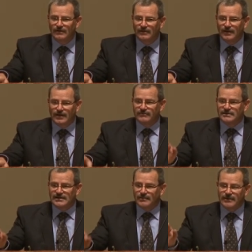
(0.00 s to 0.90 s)
And every
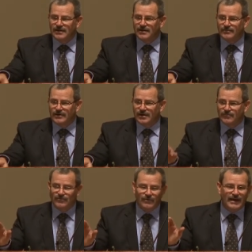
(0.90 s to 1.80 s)
time I come here,
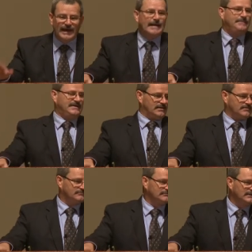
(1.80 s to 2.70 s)
I'm so happy
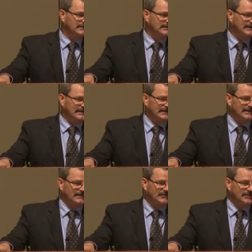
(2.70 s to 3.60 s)

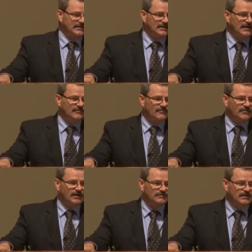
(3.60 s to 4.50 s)
that God
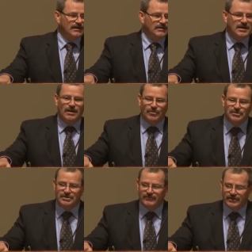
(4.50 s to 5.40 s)
sent Cameron
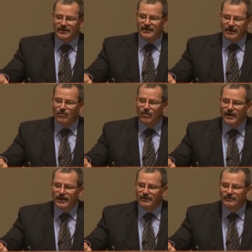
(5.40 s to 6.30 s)
Giovanelli our
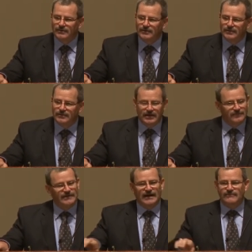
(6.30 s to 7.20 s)
way. Now,
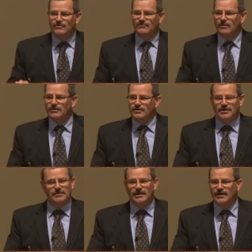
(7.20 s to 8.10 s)
5 years earlier,
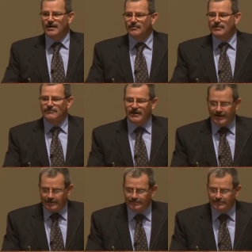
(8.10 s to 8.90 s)
he might not have been ready.